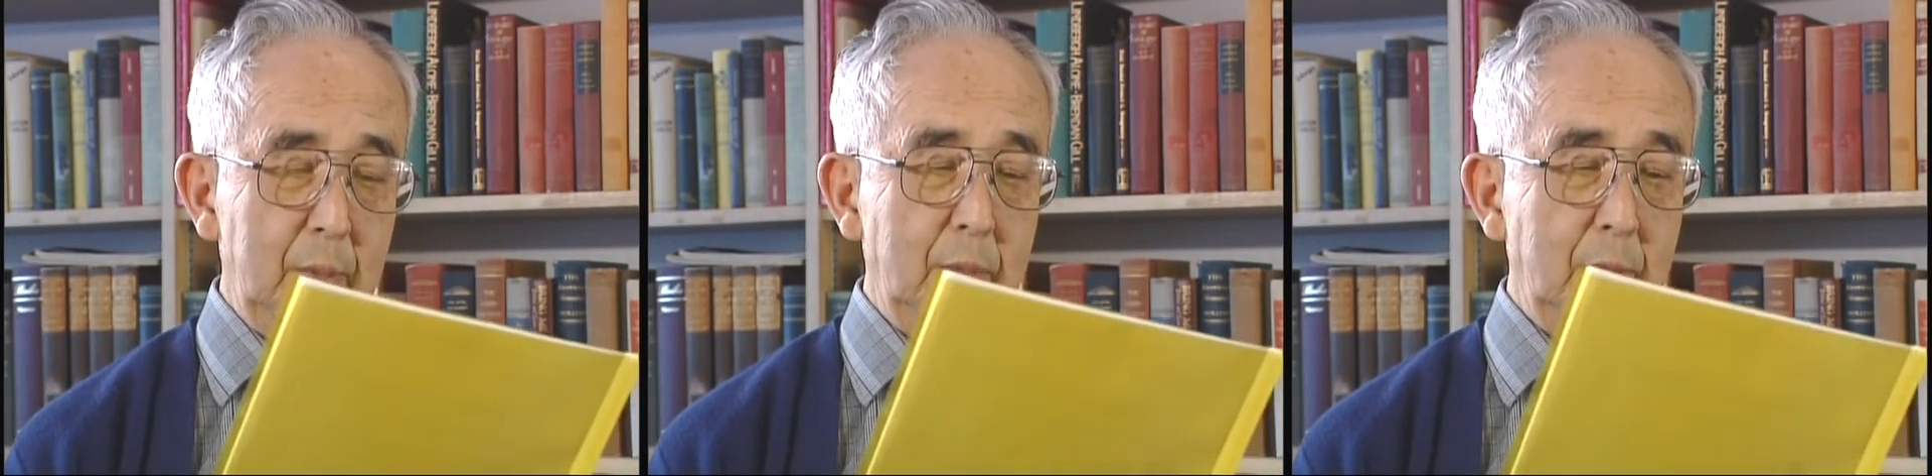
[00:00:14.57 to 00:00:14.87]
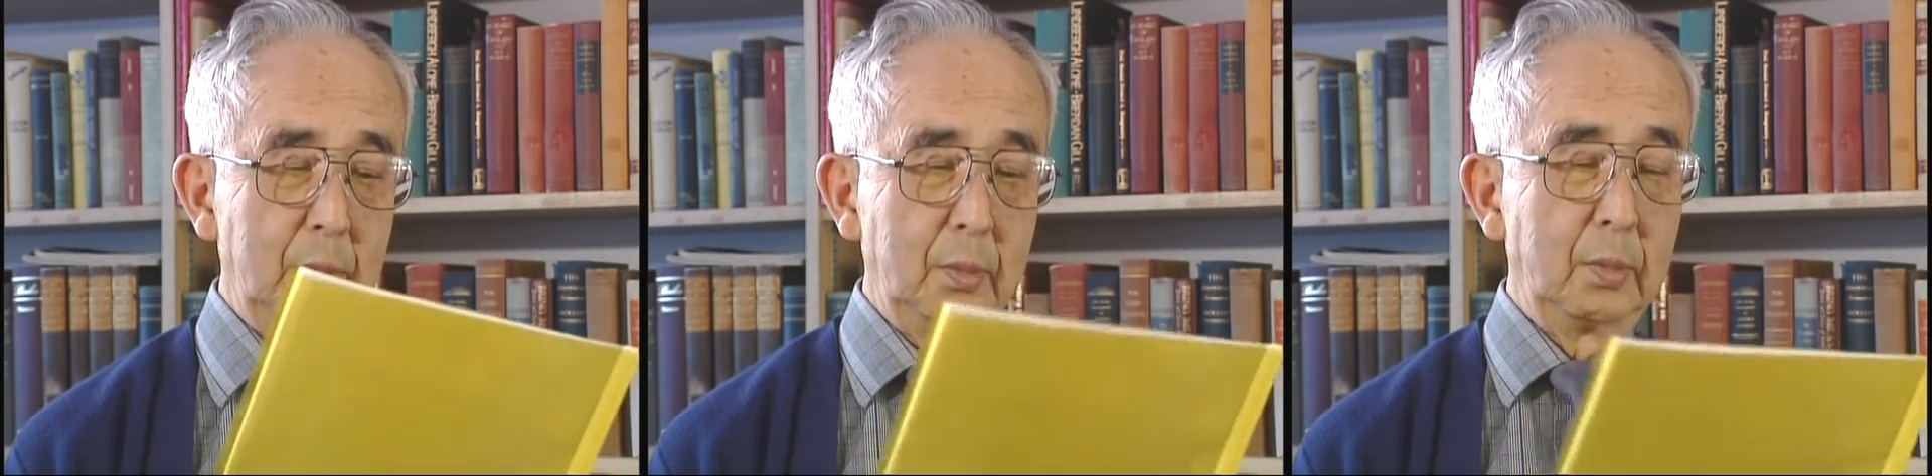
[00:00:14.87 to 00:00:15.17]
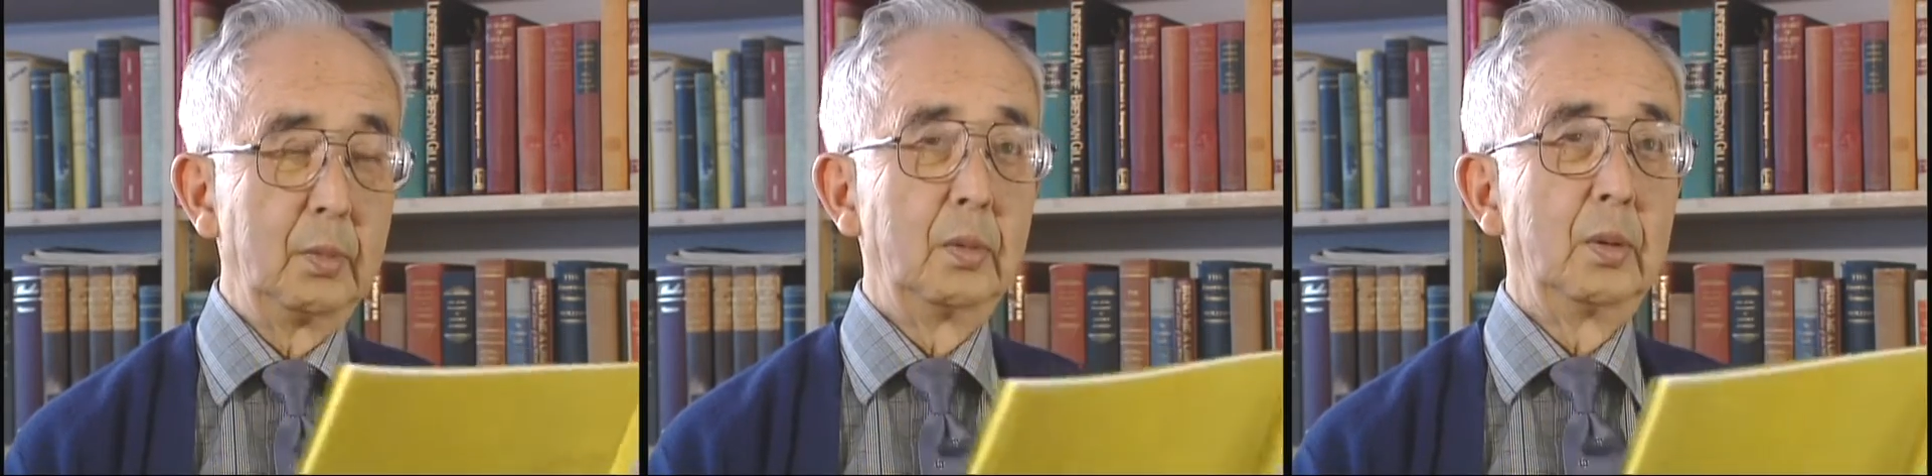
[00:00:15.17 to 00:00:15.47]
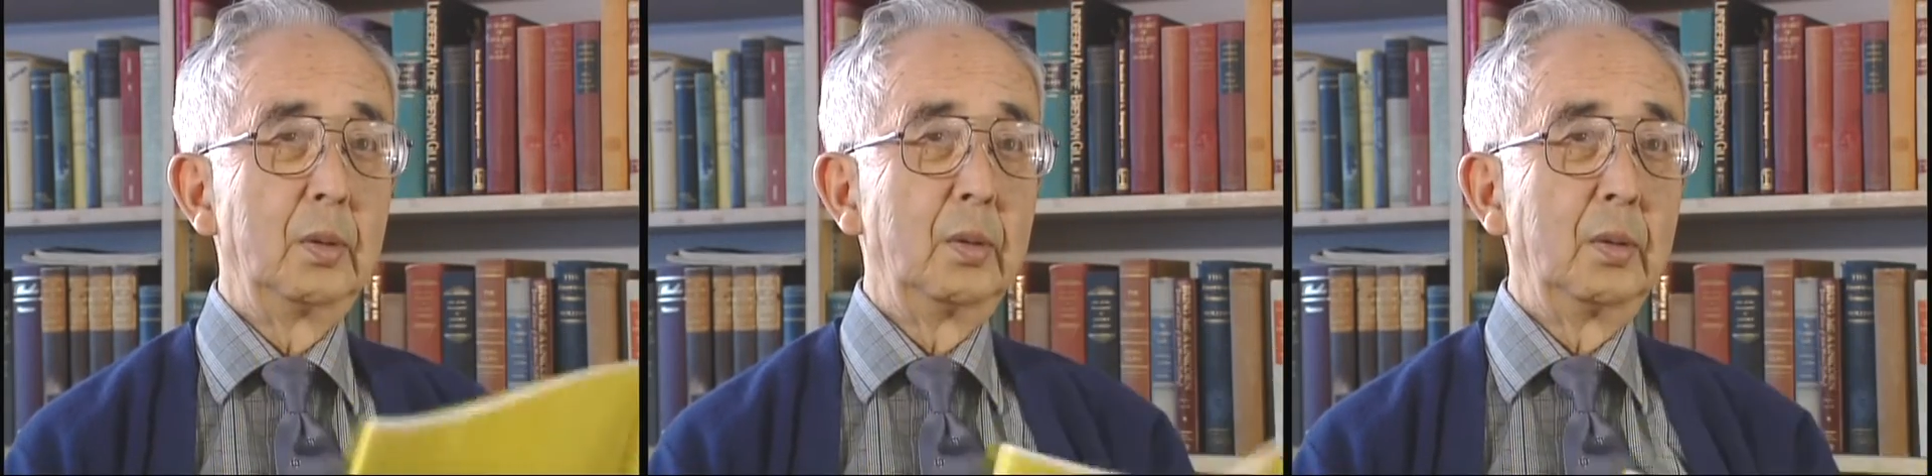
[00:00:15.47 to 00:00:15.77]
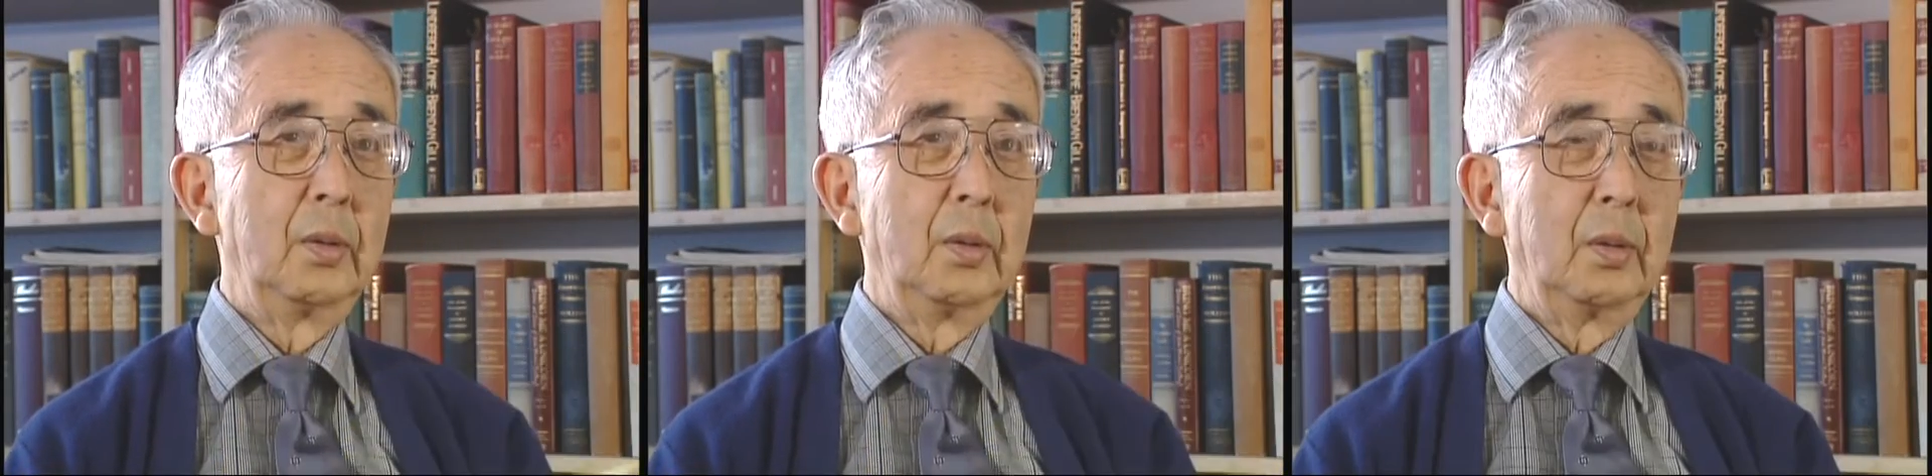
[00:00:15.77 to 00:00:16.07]
wh- why did you
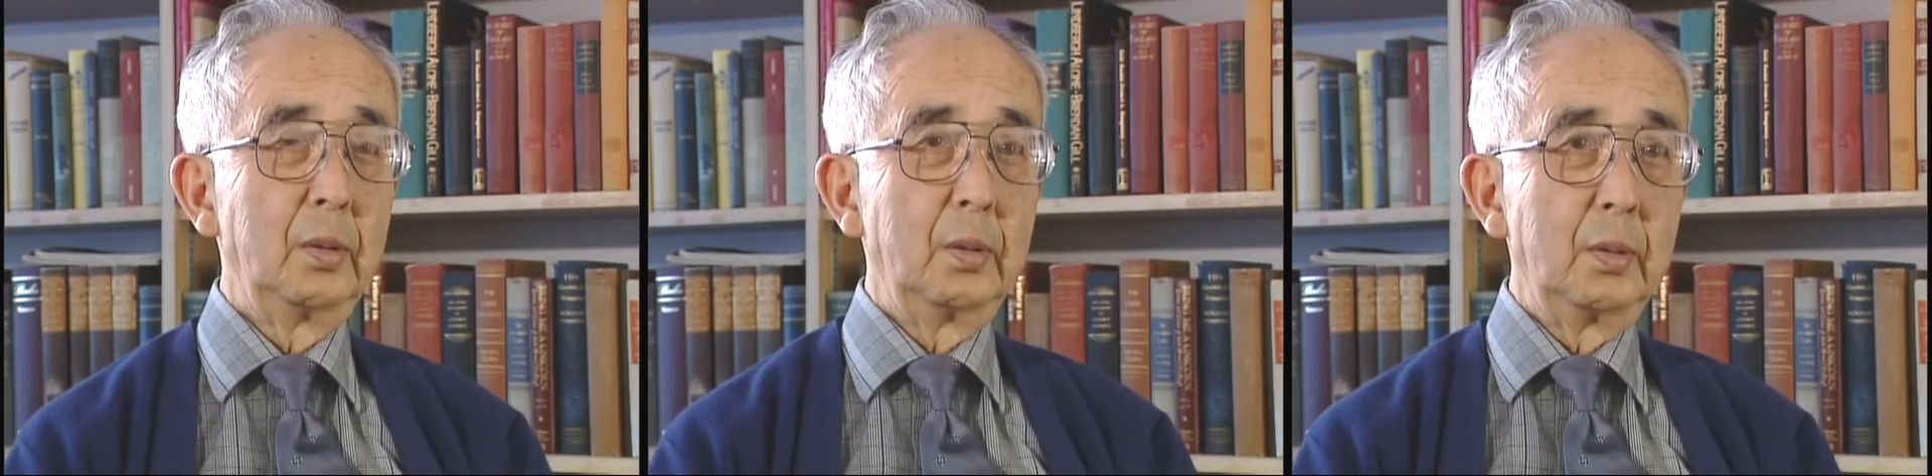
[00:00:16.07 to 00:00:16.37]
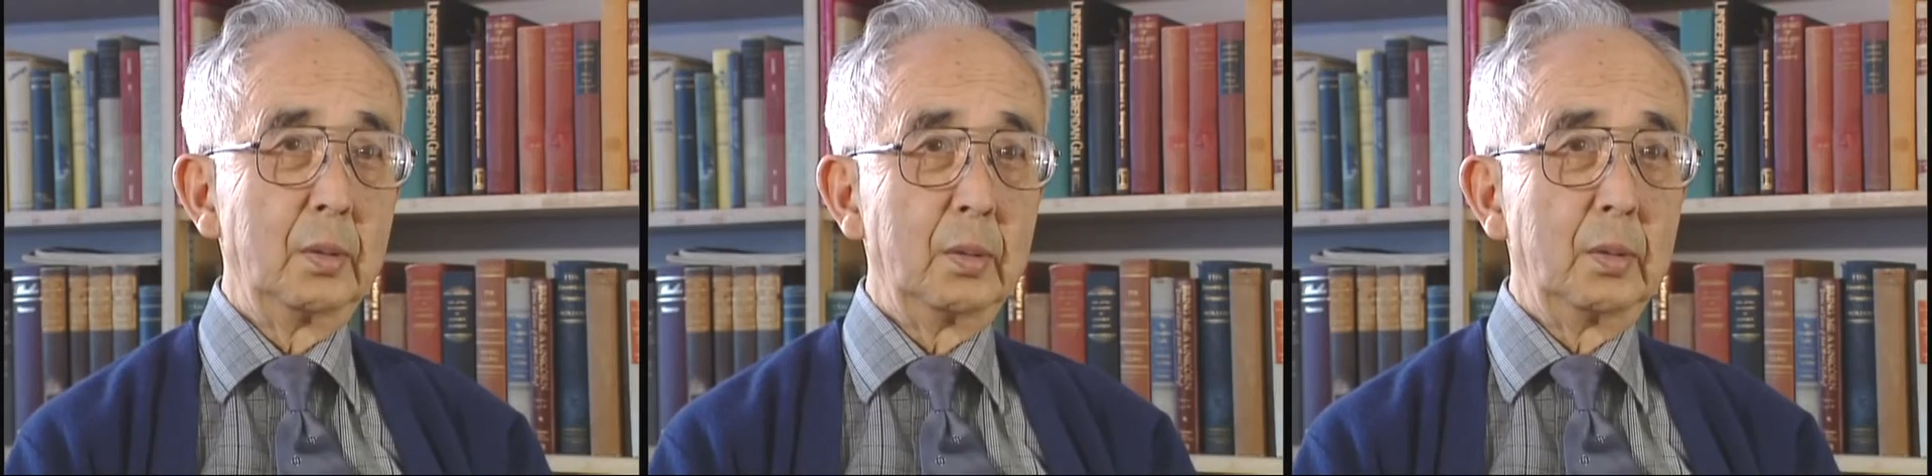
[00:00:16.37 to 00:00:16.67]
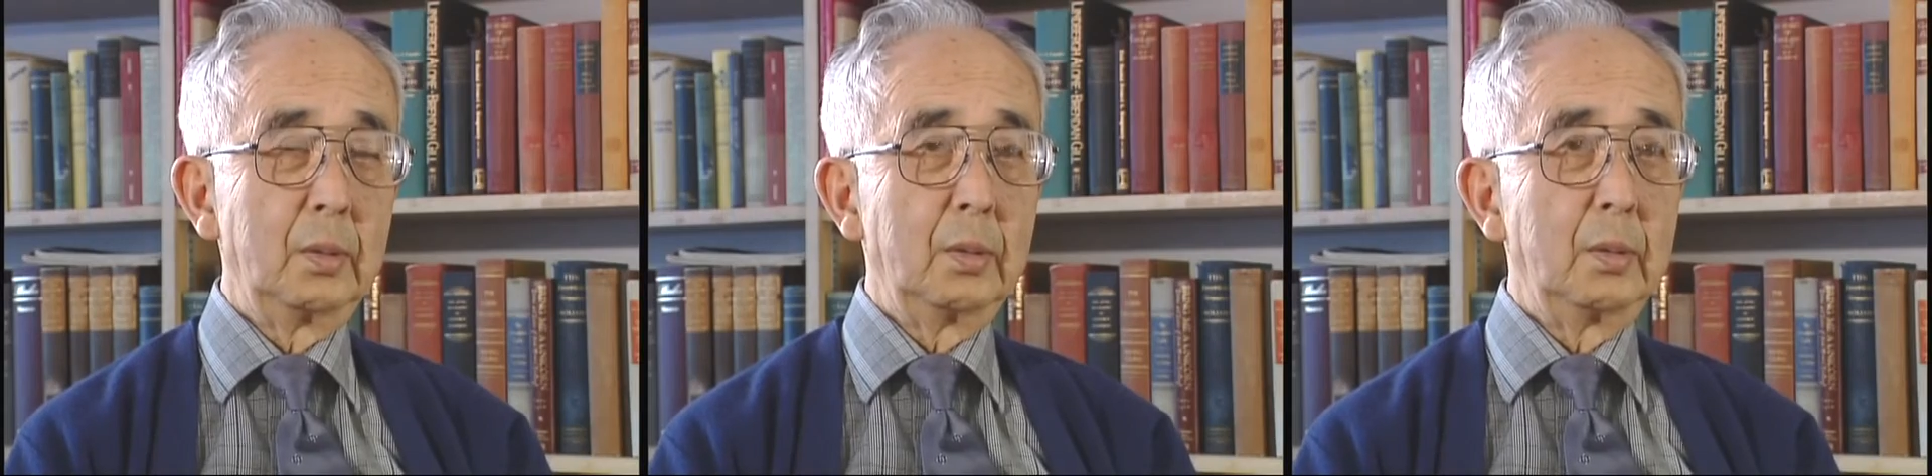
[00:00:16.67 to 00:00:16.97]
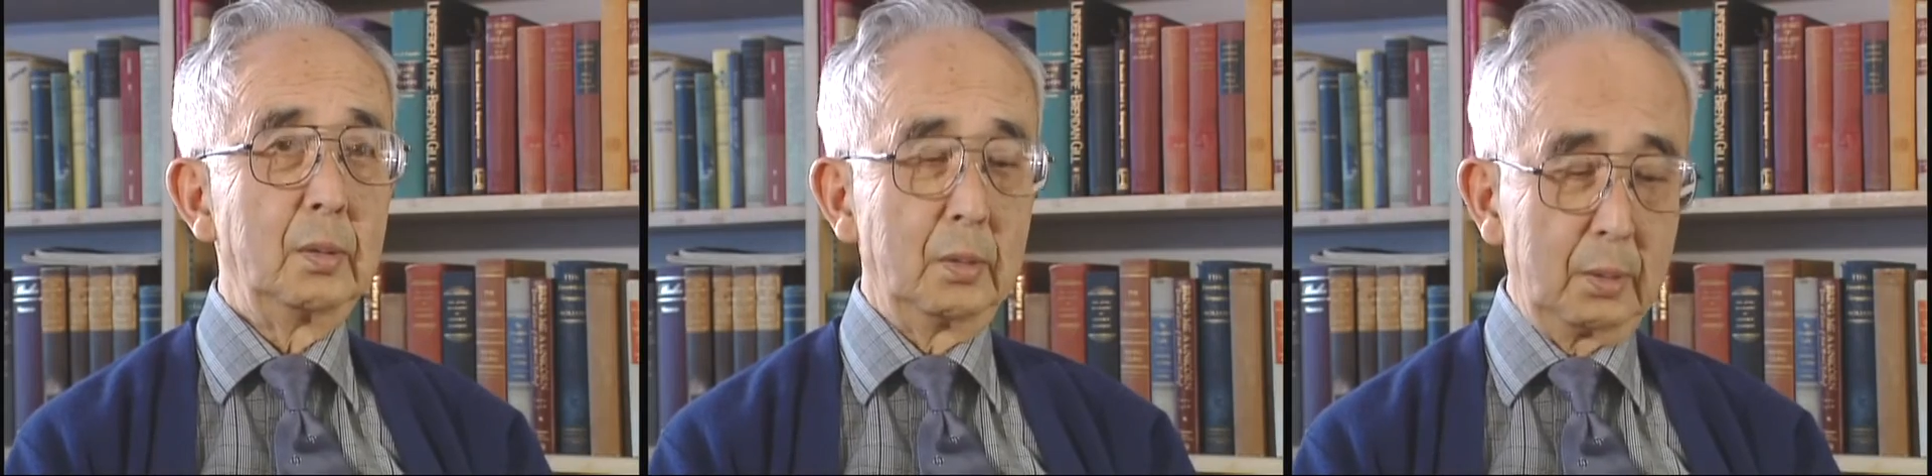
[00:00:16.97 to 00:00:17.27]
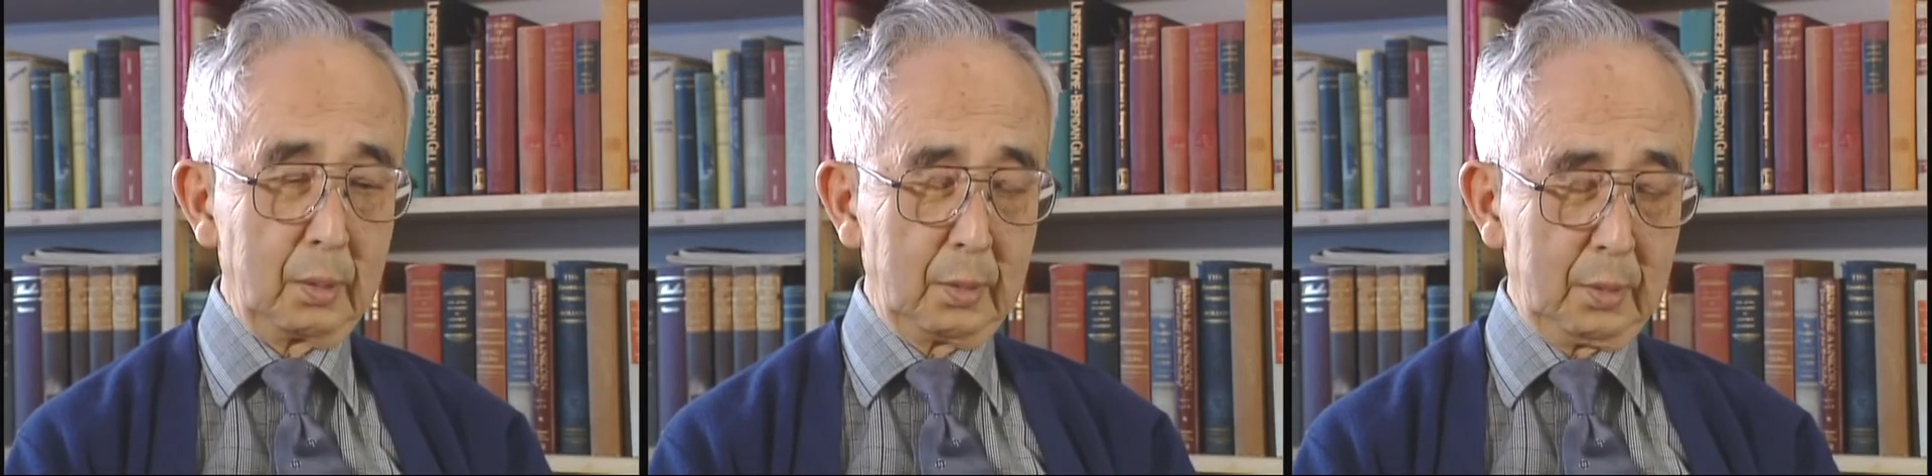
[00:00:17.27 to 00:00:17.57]
launch that campaign uh, in
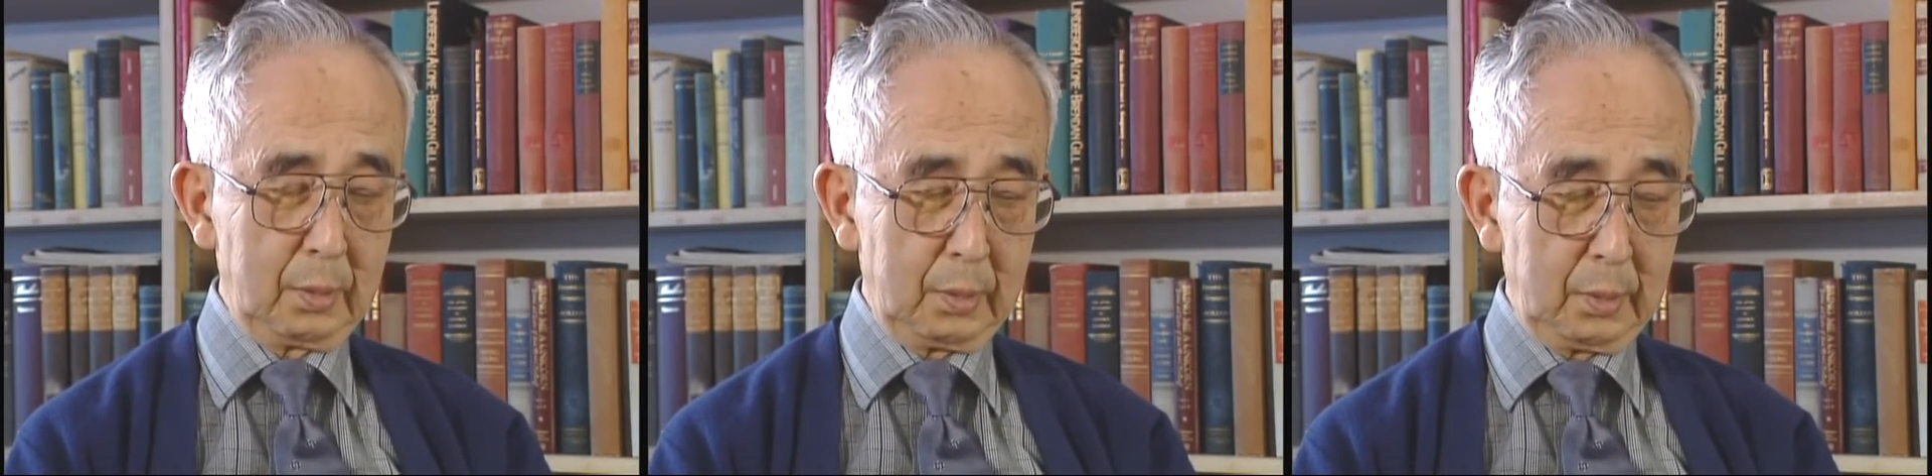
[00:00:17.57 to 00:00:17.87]
New York?